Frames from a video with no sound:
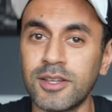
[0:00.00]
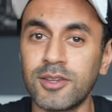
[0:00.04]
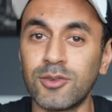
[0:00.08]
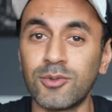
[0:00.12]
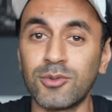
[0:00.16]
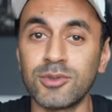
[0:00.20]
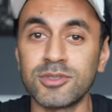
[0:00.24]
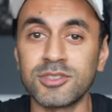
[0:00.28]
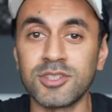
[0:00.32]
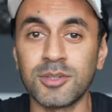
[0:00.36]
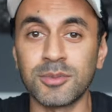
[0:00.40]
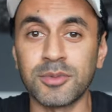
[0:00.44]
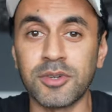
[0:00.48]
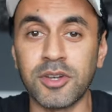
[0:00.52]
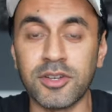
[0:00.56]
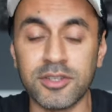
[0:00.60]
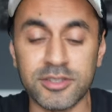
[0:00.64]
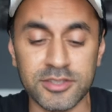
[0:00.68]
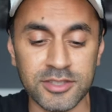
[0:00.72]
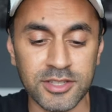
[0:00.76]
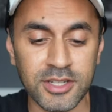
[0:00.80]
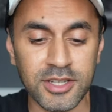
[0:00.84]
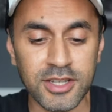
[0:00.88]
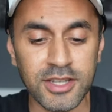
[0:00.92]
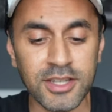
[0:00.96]
What's up
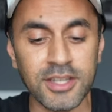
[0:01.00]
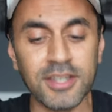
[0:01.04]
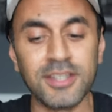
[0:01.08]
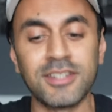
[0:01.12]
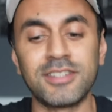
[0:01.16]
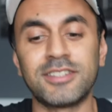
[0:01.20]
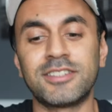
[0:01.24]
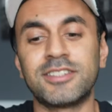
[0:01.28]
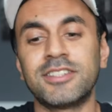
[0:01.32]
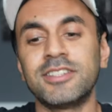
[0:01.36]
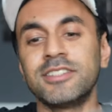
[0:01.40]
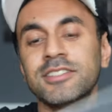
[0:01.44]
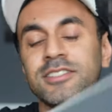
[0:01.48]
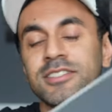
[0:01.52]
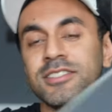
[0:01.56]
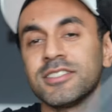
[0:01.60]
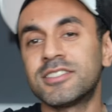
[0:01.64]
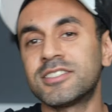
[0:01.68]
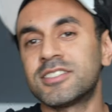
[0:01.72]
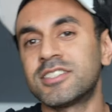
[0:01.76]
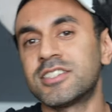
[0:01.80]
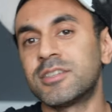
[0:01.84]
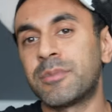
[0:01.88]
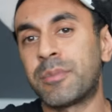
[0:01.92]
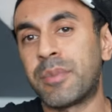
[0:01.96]
guys? This
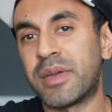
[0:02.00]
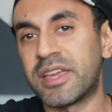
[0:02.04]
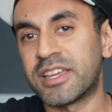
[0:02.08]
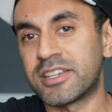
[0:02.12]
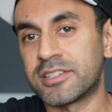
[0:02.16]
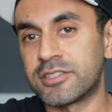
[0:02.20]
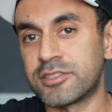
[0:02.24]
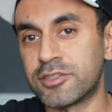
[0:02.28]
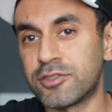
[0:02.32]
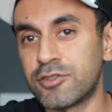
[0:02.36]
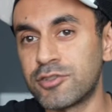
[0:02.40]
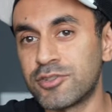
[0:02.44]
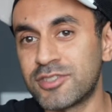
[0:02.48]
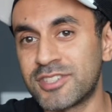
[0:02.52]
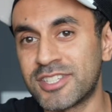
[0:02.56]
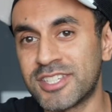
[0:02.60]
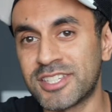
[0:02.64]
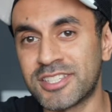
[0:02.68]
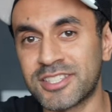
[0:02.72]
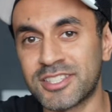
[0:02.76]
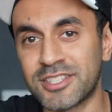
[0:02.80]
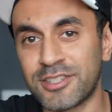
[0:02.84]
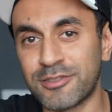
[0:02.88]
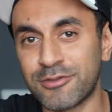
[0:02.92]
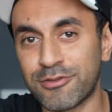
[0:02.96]
is the Pixoo
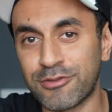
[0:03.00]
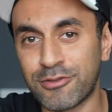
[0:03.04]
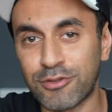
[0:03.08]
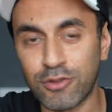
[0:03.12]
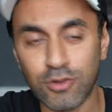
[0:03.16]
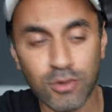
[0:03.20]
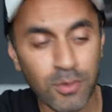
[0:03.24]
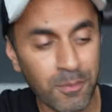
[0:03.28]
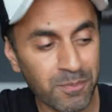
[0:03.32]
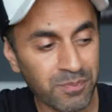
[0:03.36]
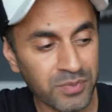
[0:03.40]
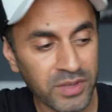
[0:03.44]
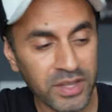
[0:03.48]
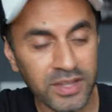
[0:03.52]
64.